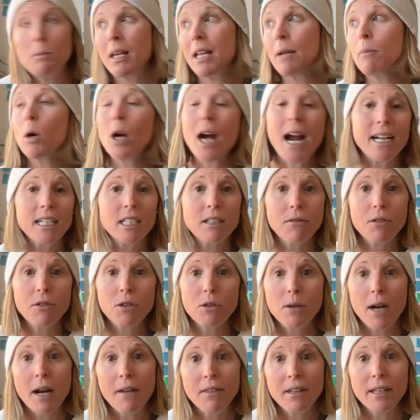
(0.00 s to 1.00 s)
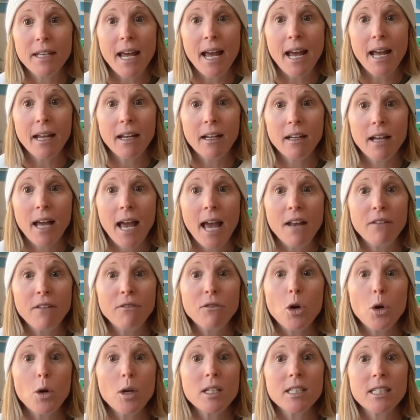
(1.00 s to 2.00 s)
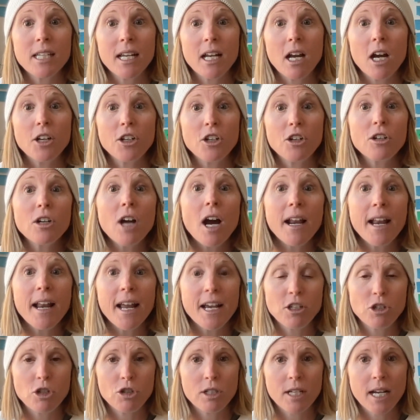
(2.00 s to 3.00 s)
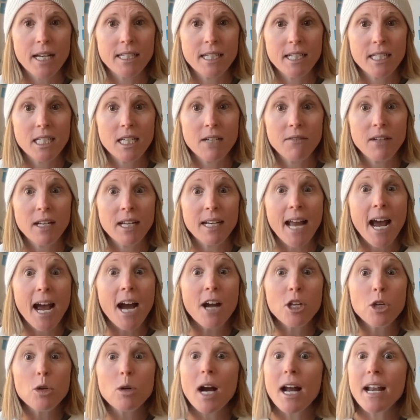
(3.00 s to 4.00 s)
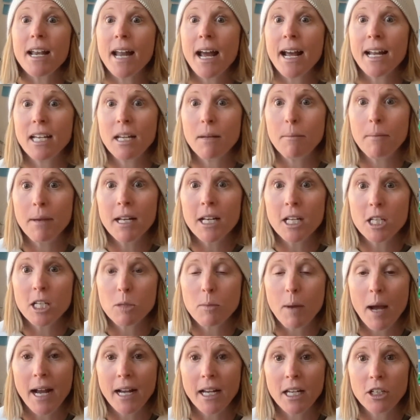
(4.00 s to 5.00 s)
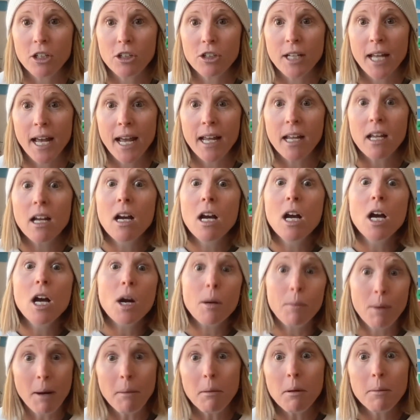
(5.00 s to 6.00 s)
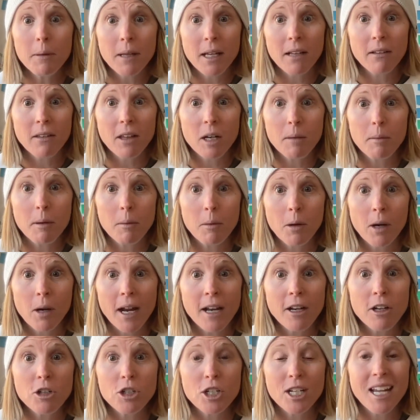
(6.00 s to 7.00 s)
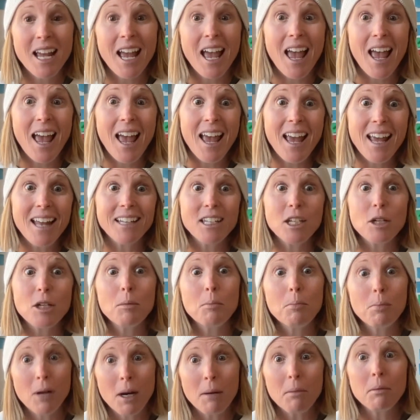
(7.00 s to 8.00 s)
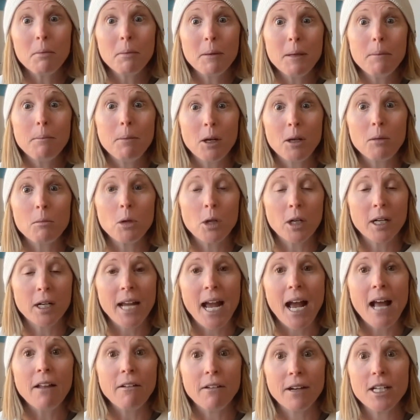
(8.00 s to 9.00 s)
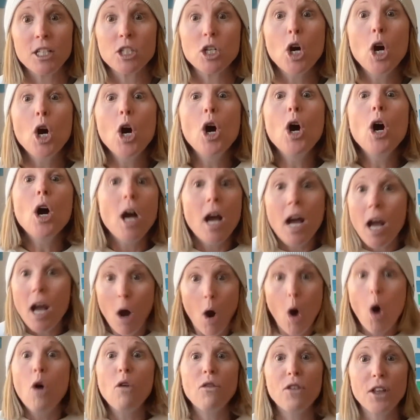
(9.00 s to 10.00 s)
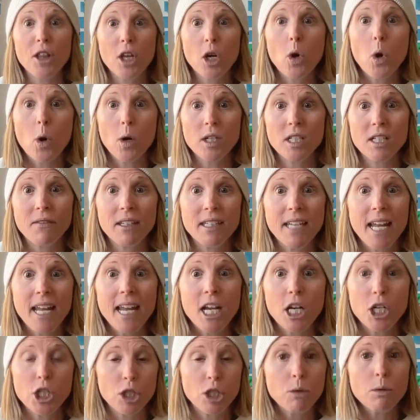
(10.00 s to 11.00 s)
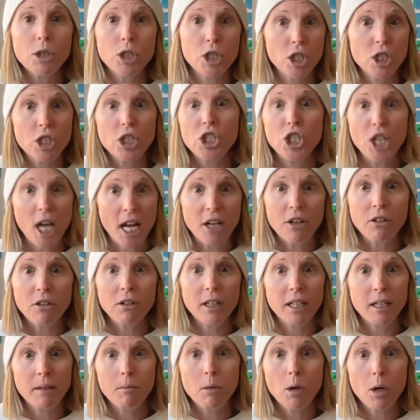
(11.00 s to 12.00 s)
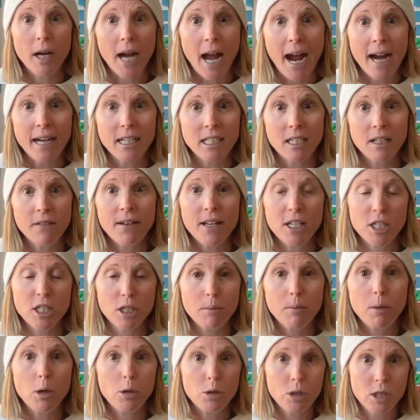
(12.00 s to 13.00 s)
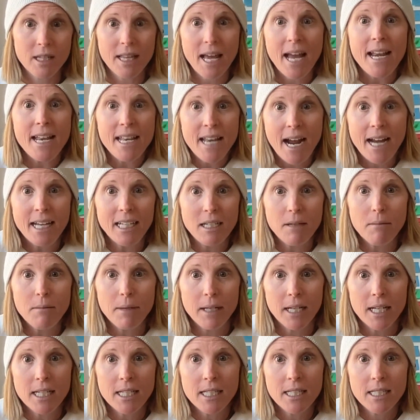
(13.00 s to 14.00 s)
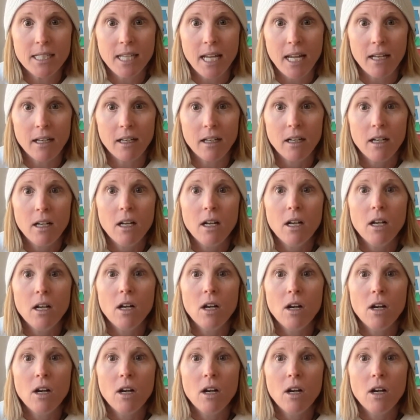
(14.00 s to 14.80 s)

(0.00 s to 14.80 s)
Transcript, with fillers: just being more active throughout the day and focusing on your non exercise activity. Now you got 90 minutes back in your day, probably a little bit more energy, and you probably burnt more calories over the course of the day because you were just generally more active as opposed to that 90 minute stint,